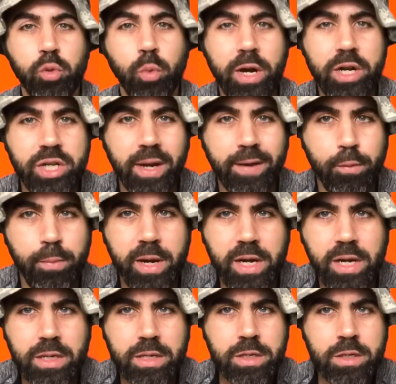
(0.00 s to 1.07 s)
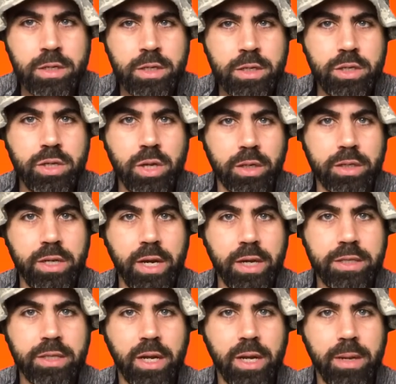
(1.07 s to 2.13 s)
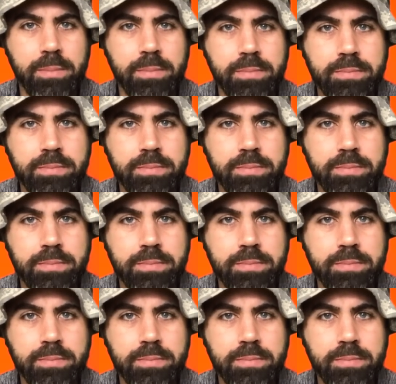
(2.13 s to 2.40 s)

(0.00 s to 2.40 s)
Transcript: for watching, everybody. Talk to you next time.